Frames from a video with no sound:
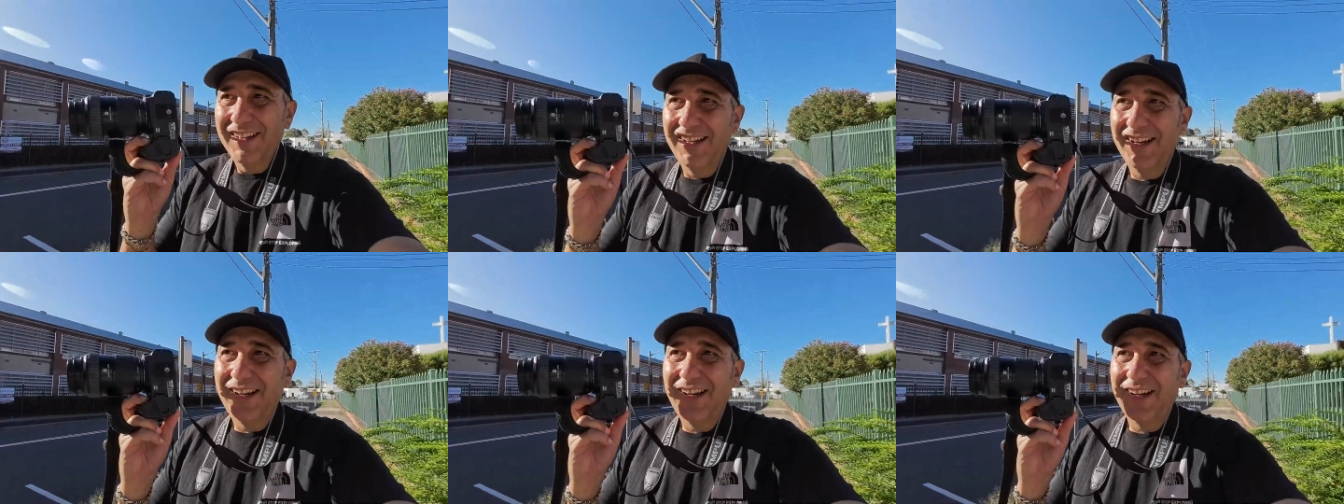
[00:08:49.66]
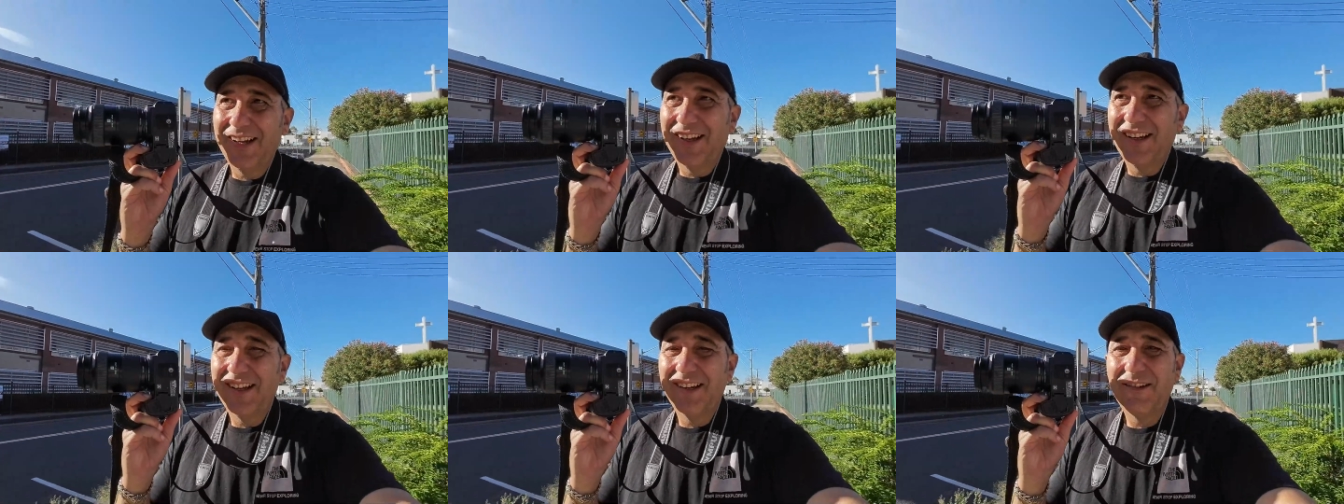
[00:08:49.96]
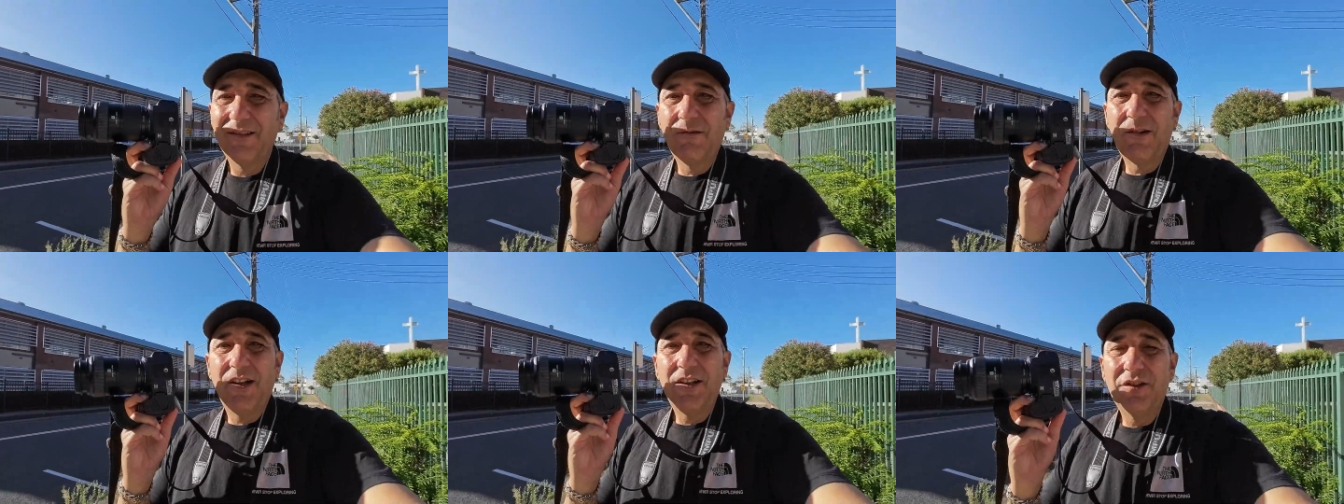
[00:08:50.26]

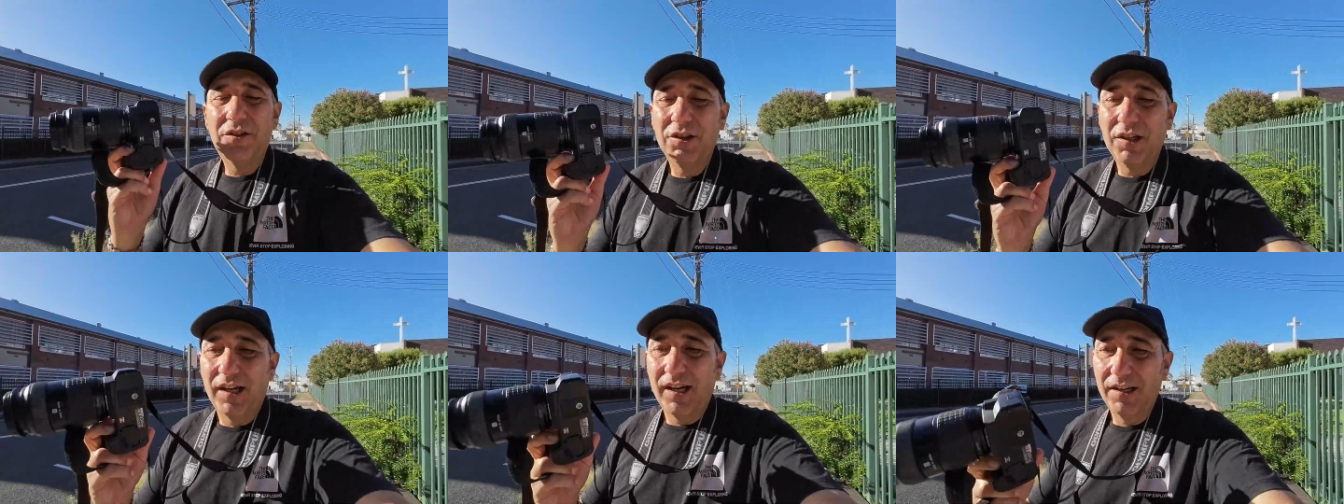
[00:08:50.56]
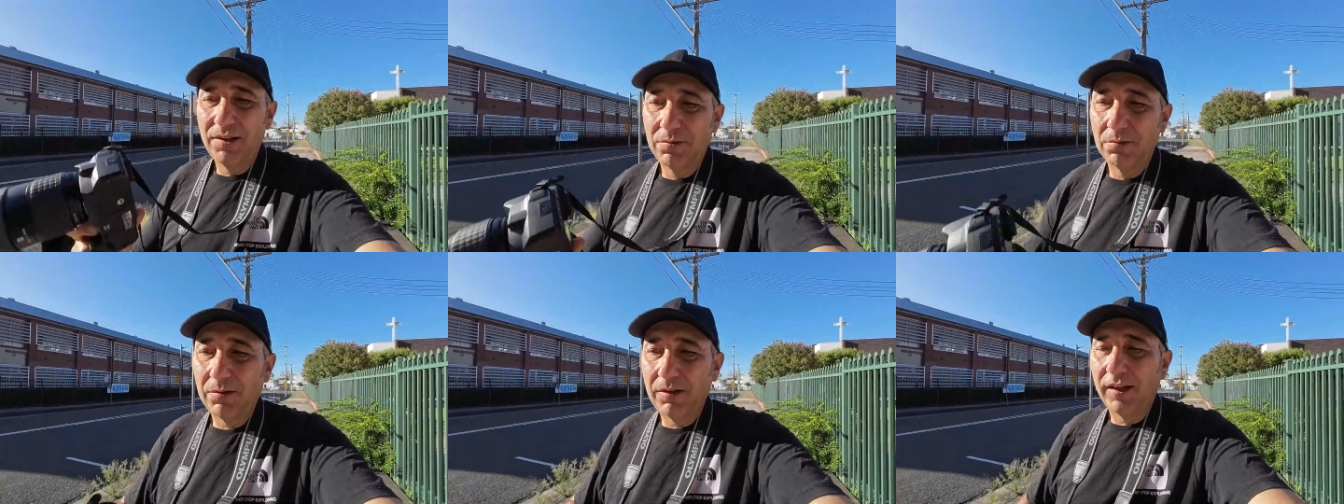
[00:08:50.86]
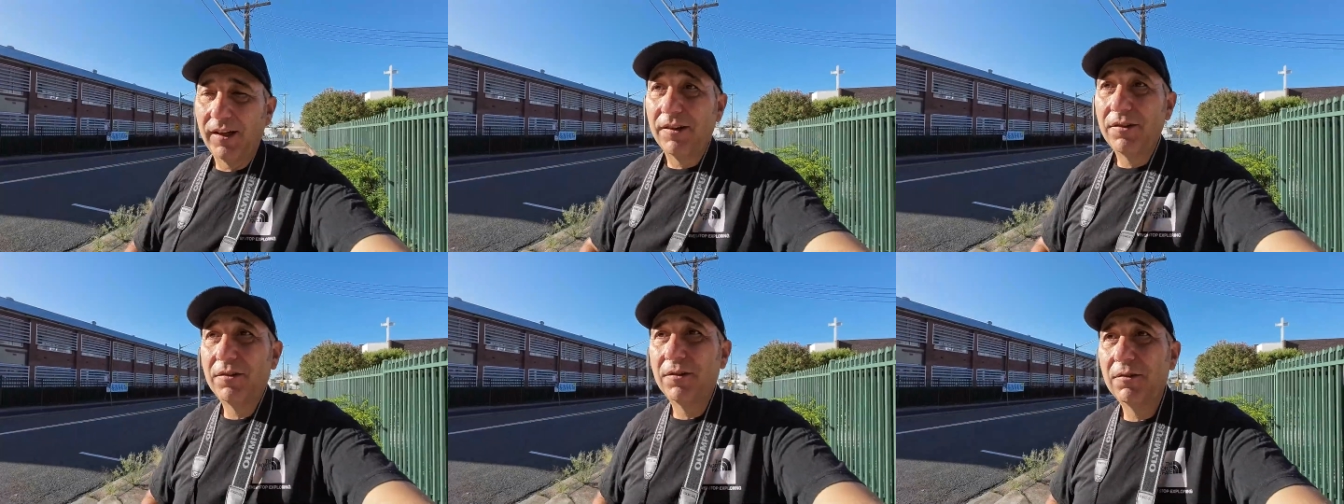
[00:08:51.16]
uh, one charge will
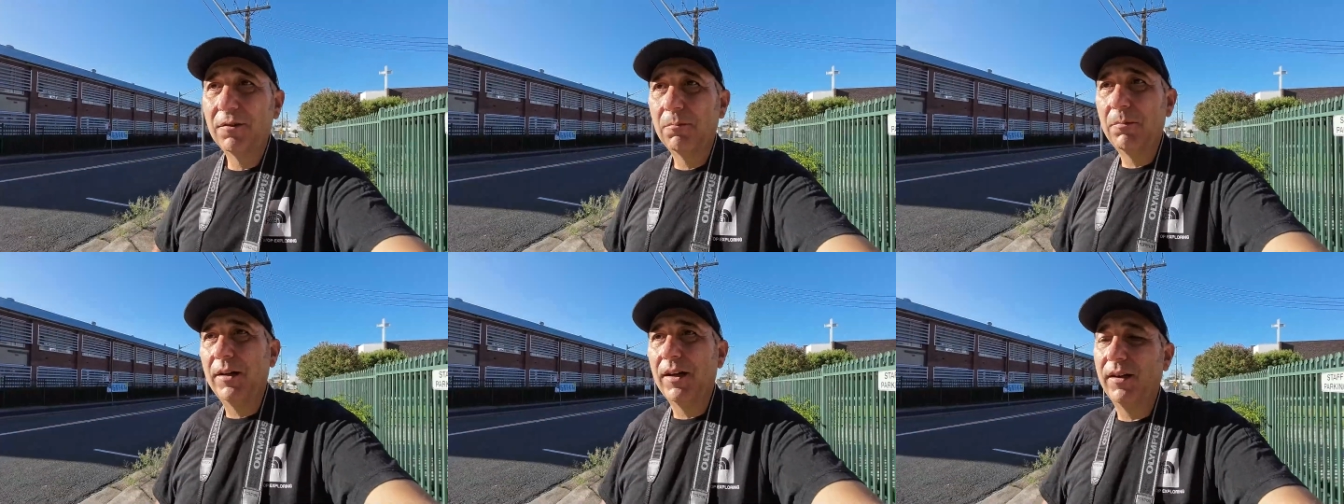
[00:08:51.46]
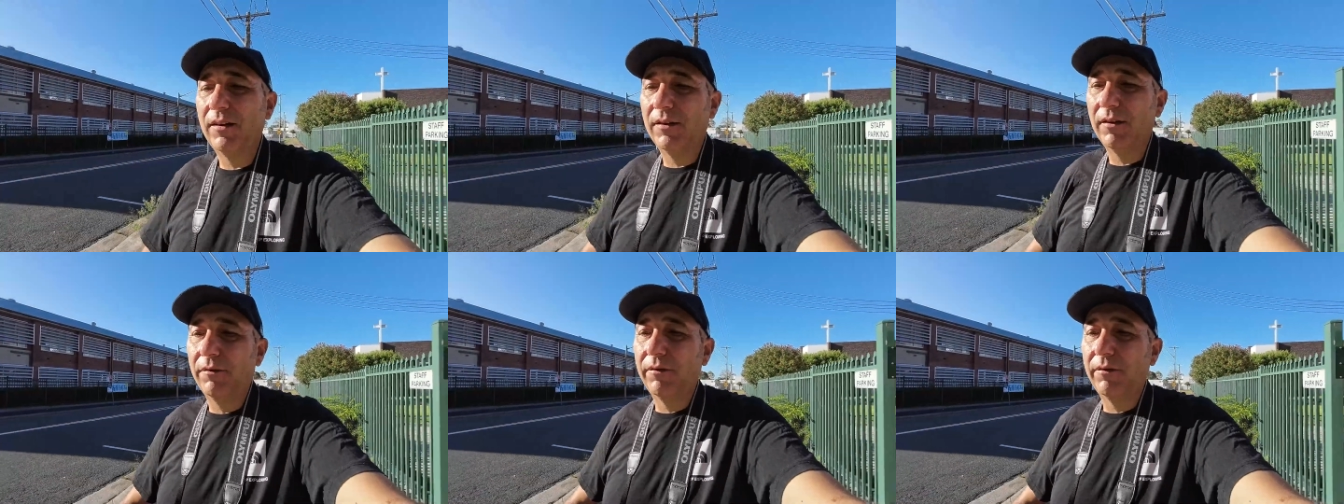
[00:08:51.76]
last you about